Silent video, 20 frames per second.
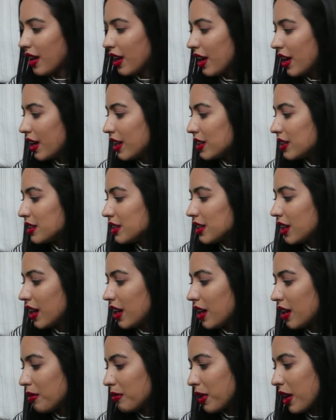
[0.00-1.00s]
And
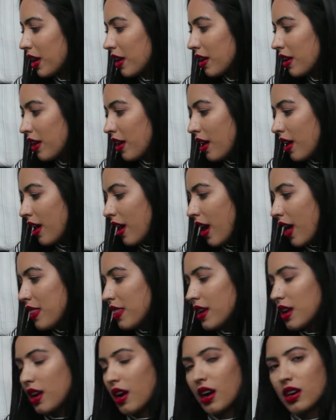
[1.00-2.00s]
um, yeah, and
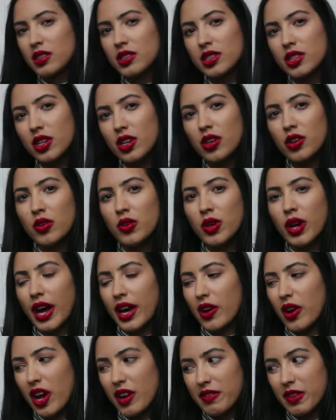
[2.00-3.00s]
then also
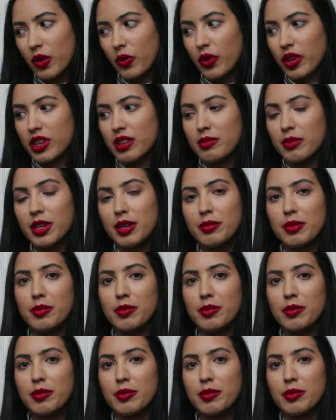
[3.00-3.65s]
I don't have it with me,